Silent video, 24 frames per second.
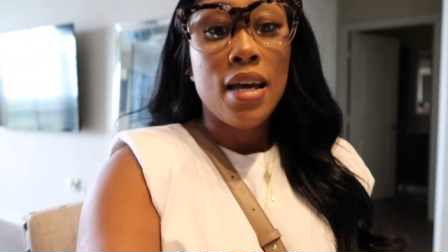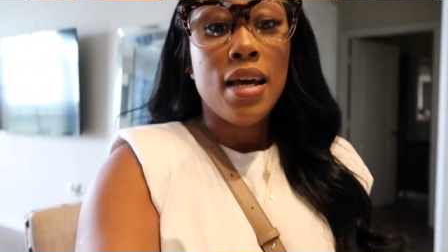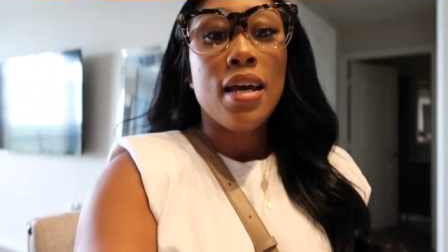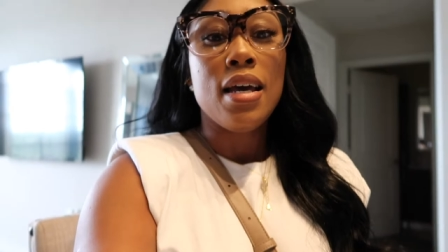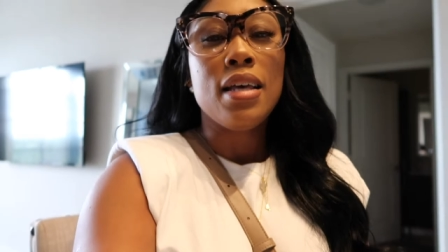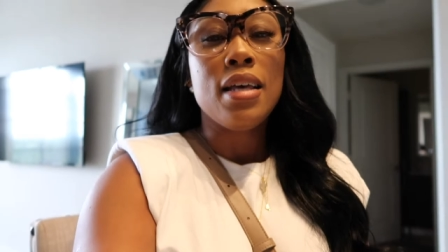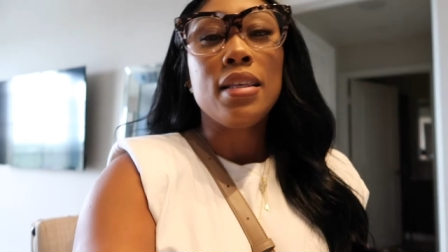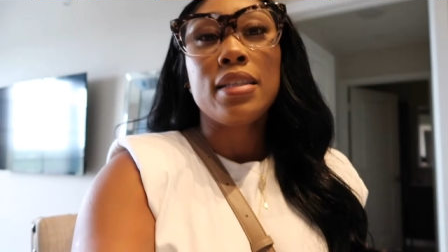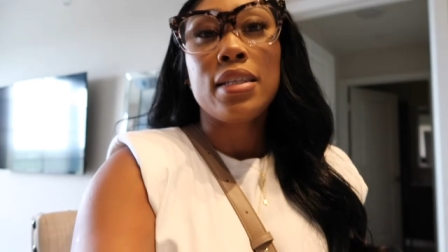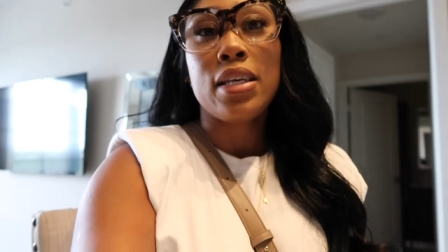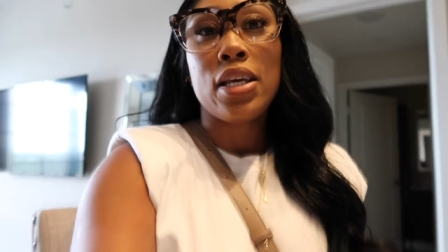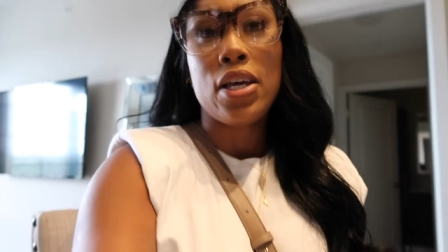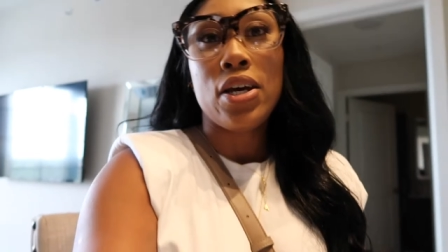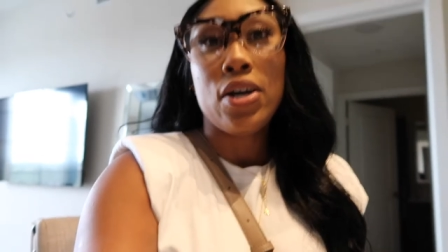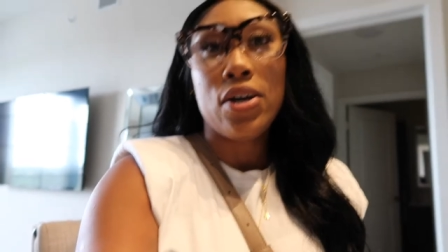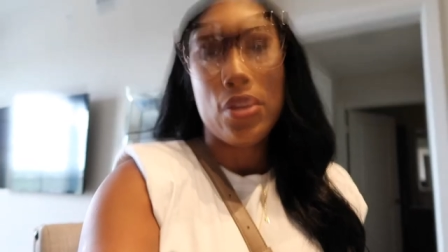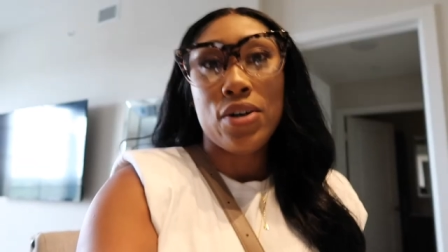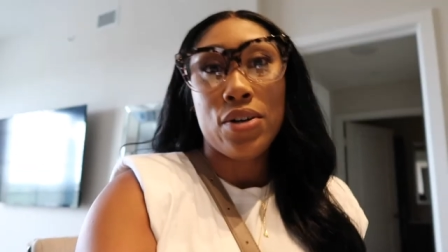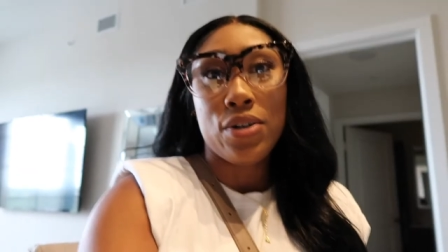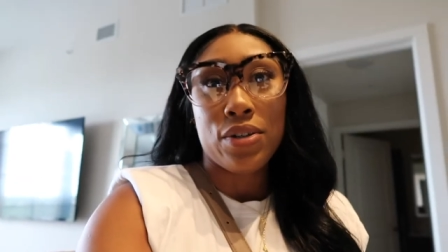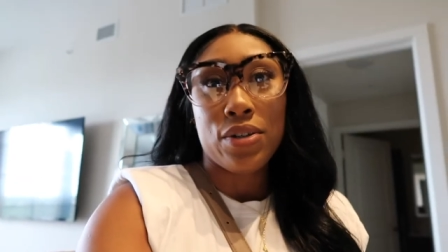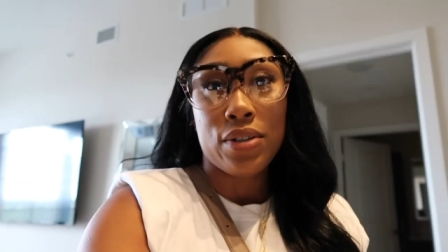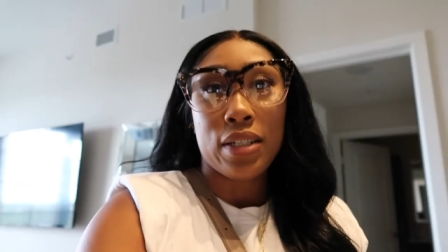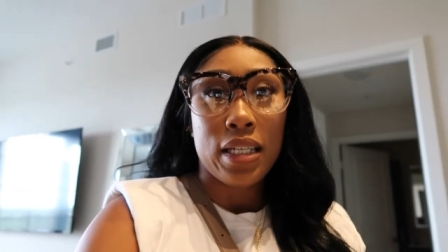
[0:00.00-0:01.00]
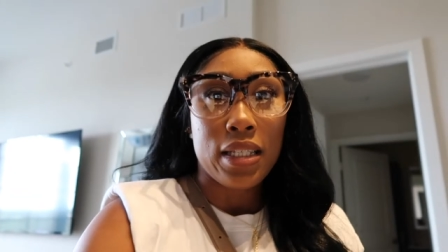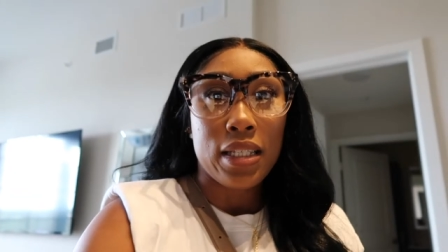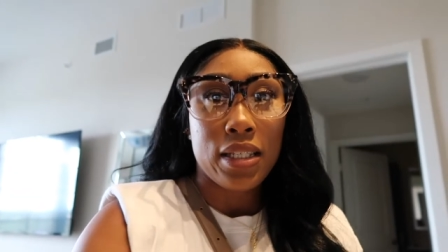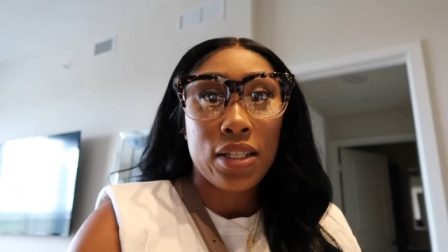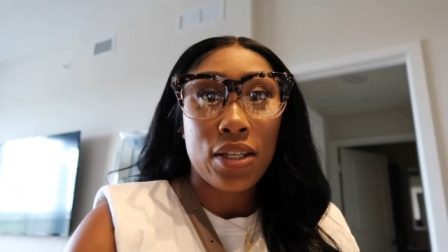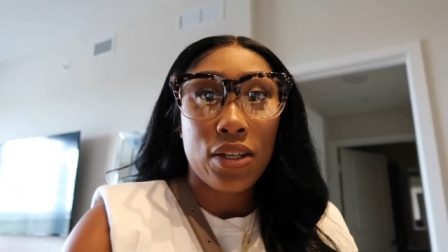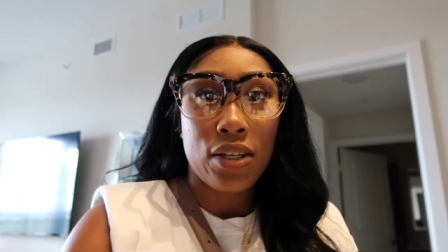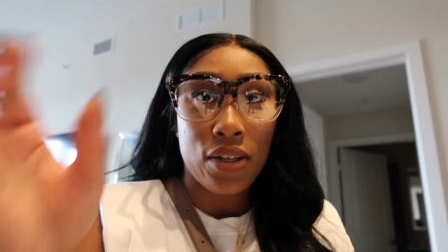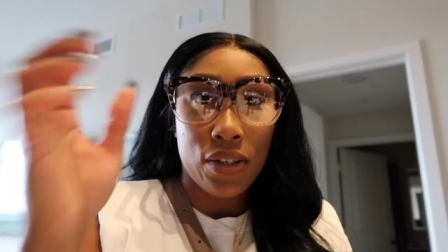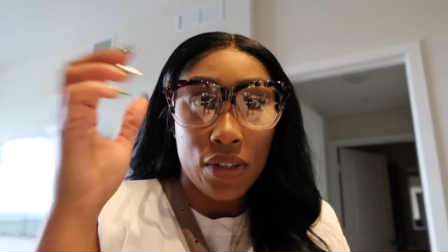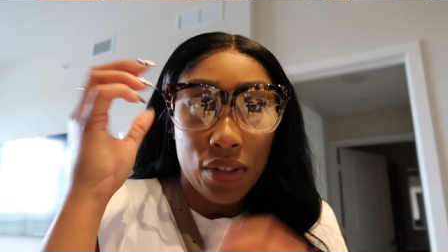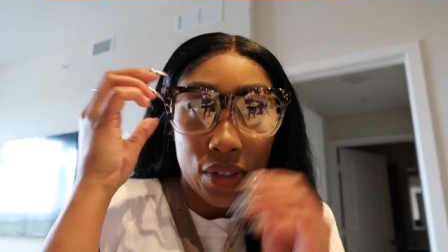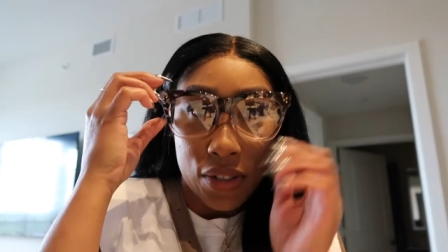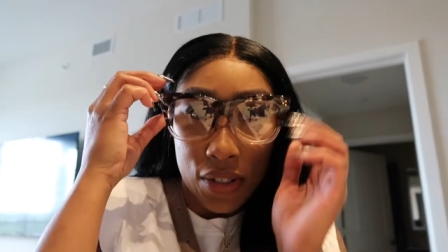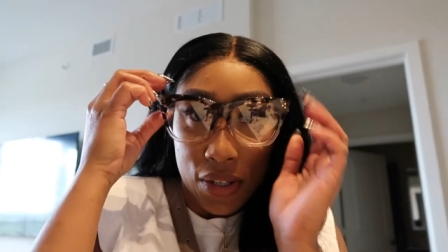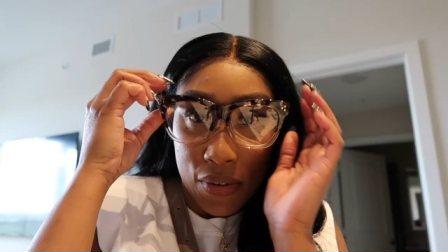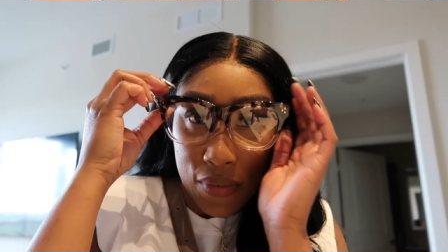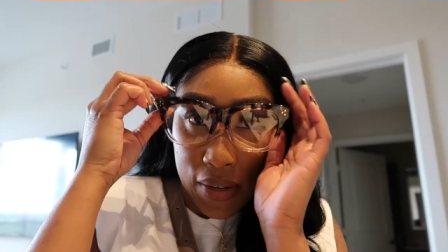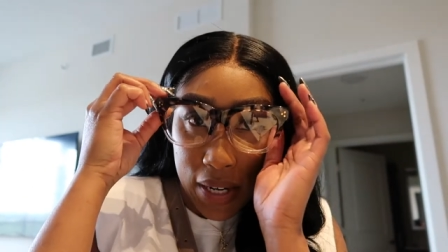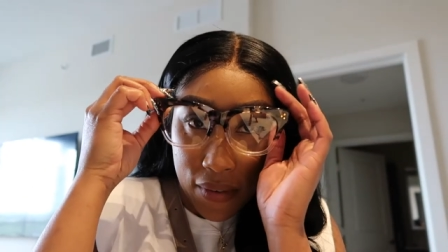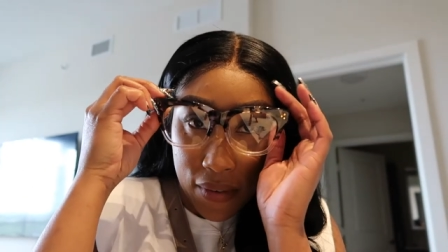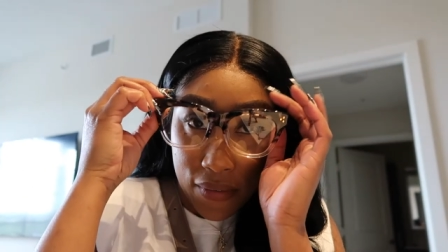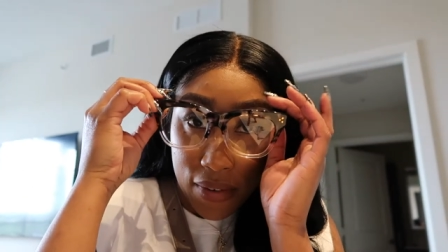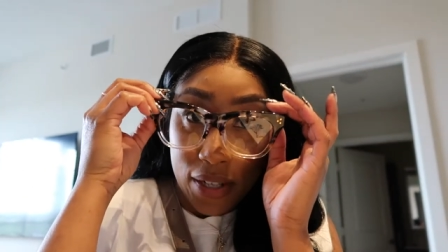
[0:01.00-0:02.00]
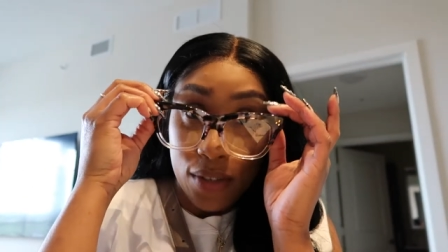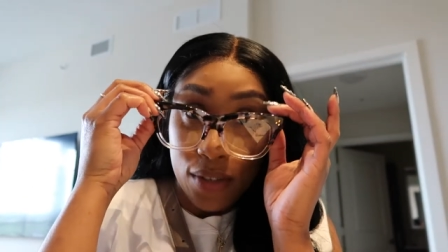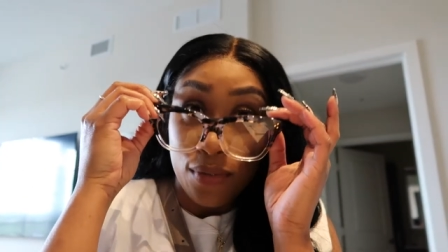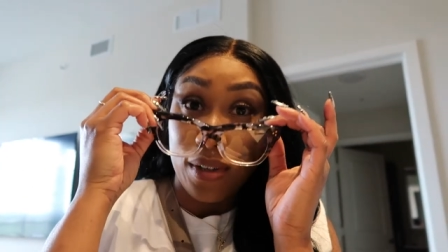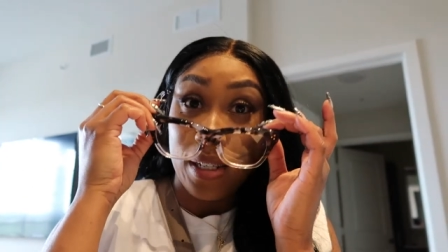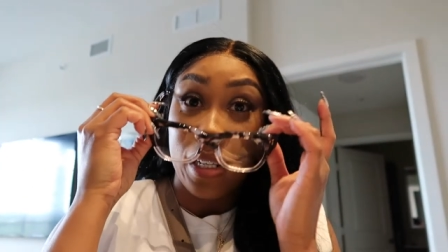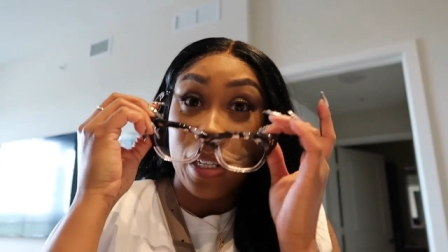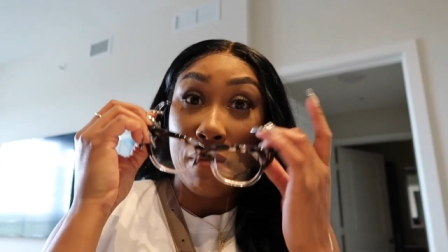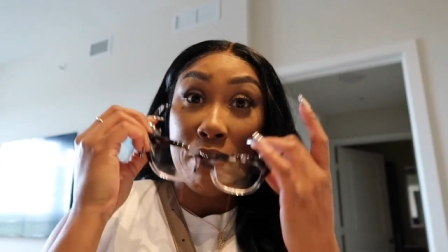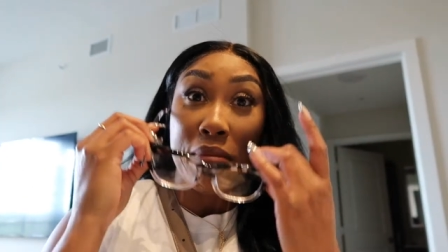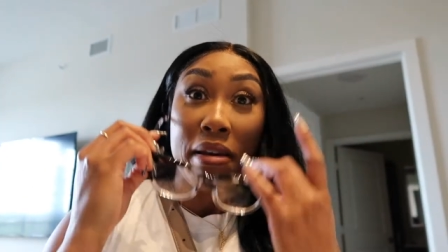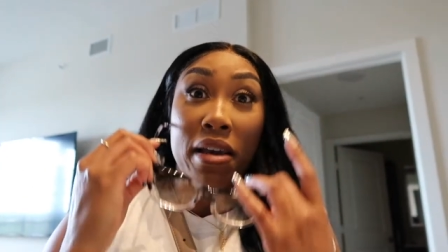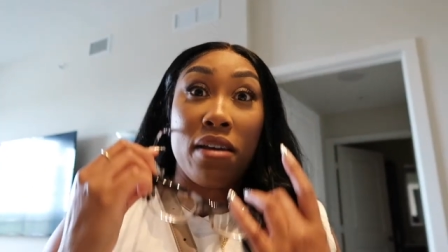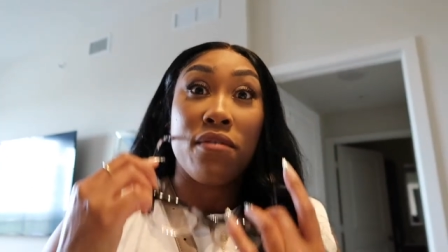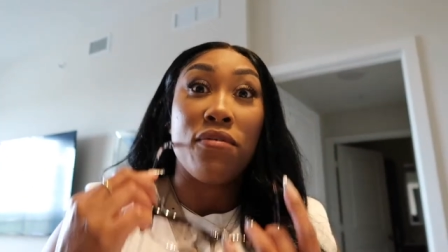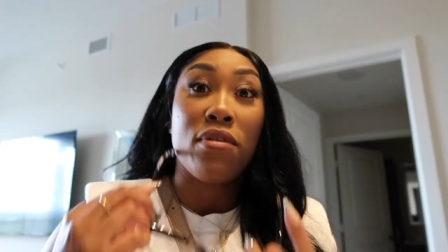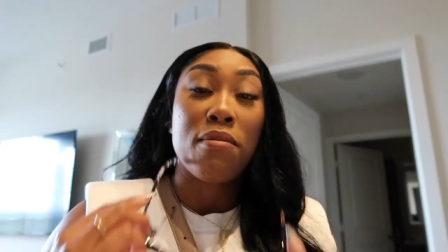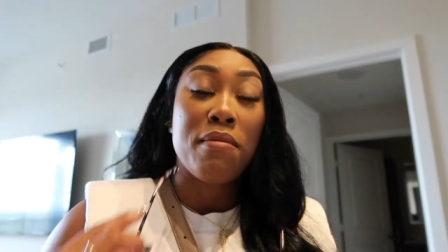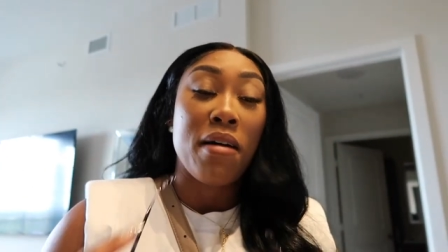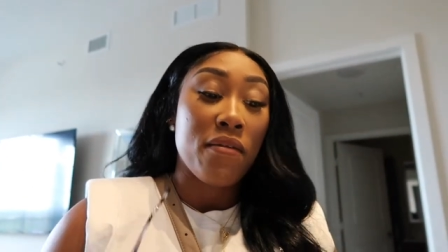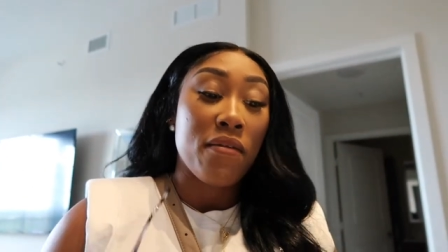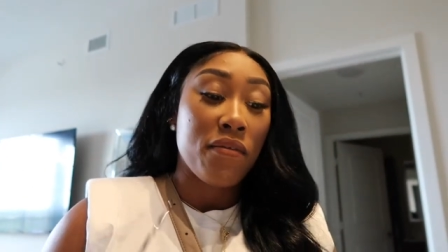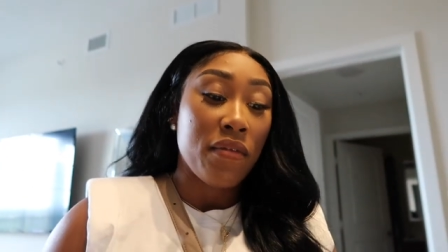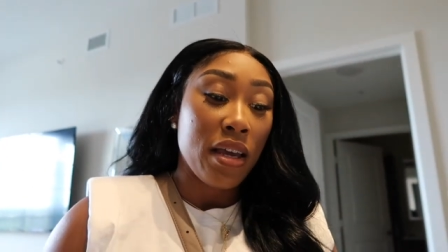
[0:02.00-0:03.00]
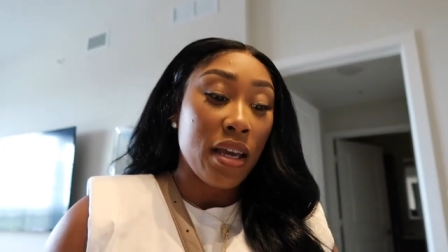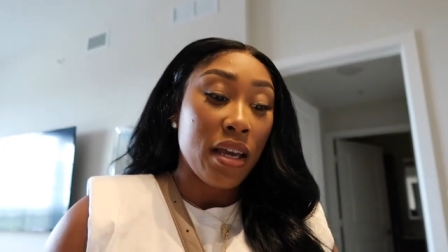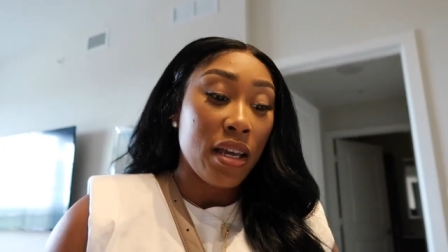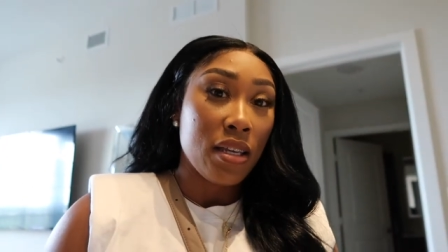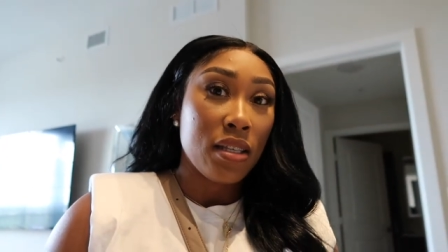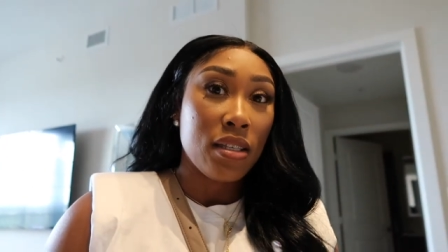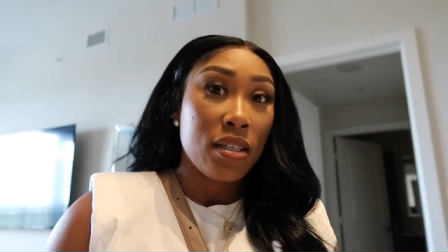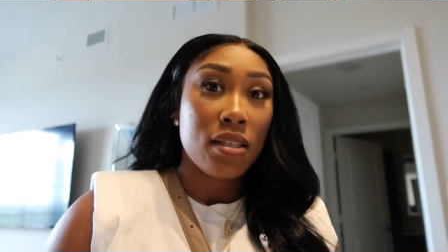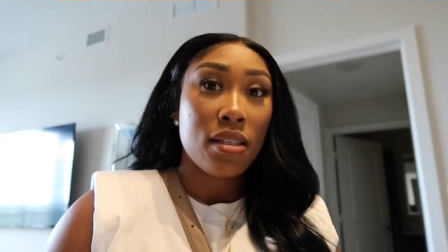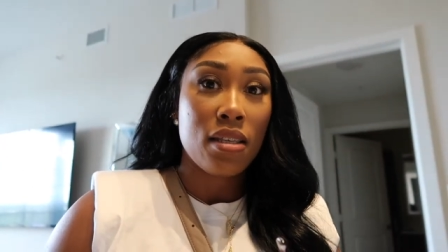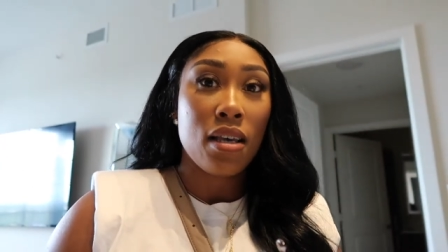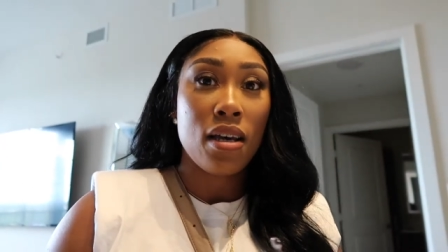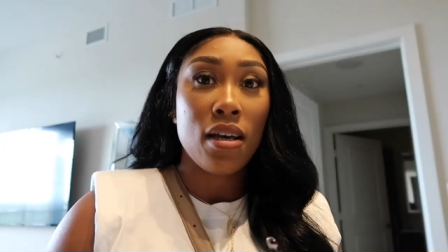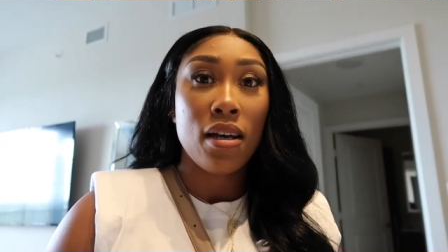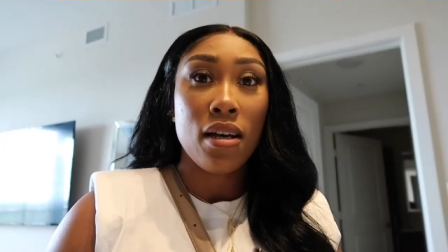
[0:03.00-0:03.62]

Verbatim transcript: It it's cute or whatever. It's really big for my face